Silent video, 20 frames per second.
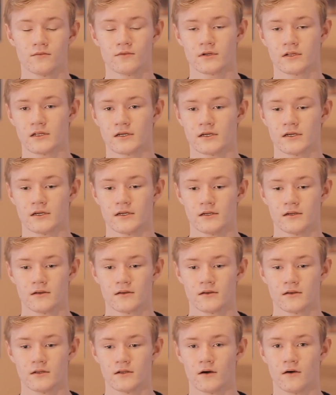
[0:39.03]
to really,
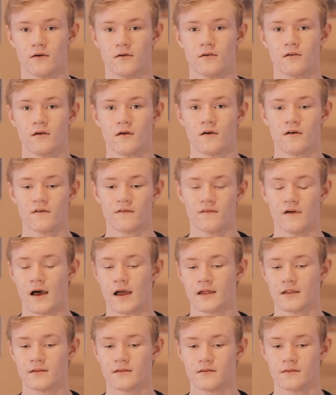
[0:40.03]
you know,
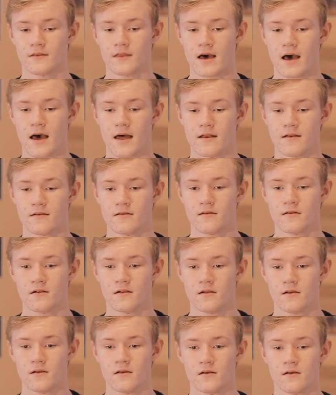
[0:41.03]
find that
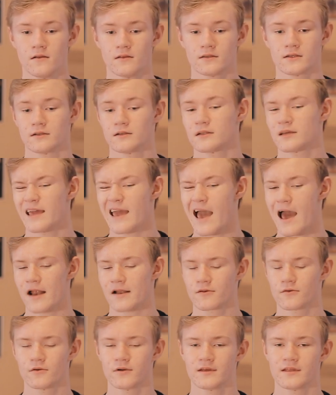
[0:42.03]
little
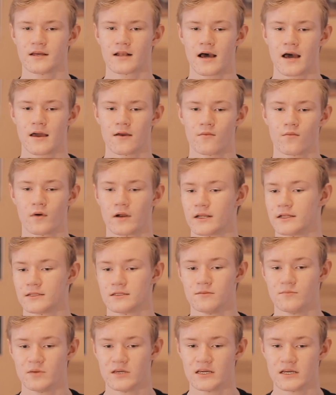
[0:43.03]
category that I
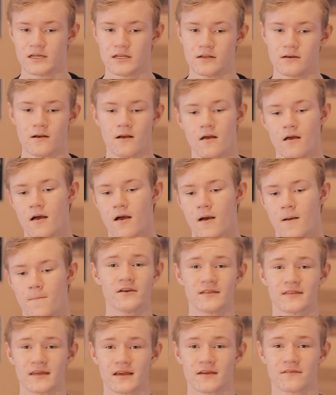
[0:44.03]
wanted to be in. I'm
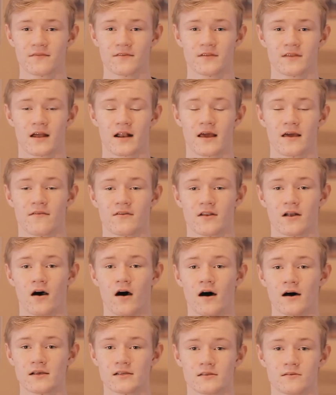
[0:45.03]
very thankful that I have
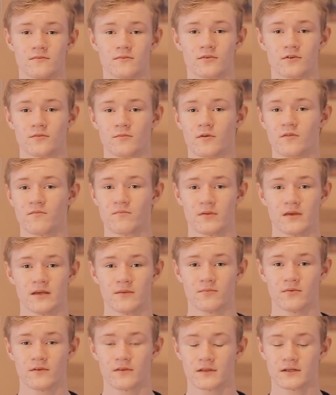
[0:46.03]
an awesome group of
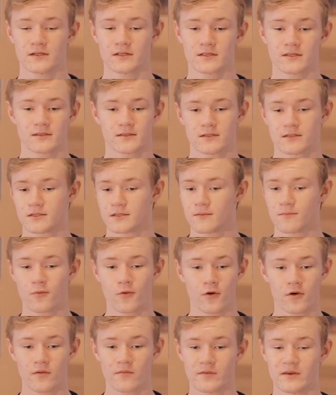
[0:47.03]
people that just
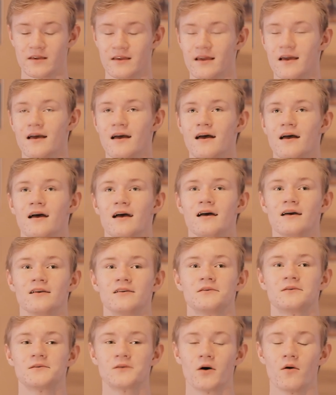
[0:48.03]
support me
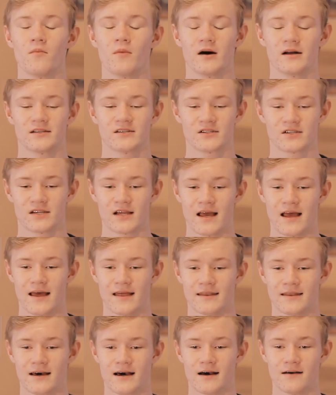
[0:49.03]
so much
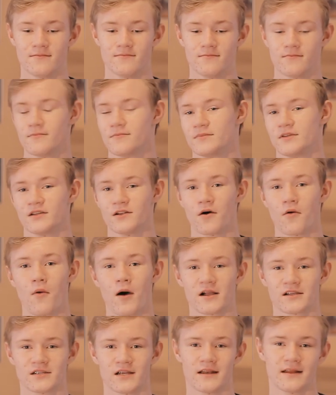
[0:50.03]
and, uh, you know,
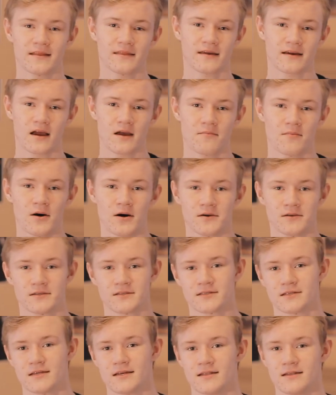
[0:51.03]
watch anything I
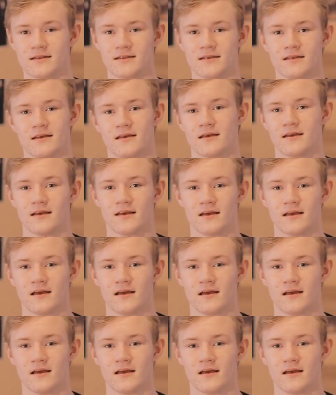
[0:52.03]
post and,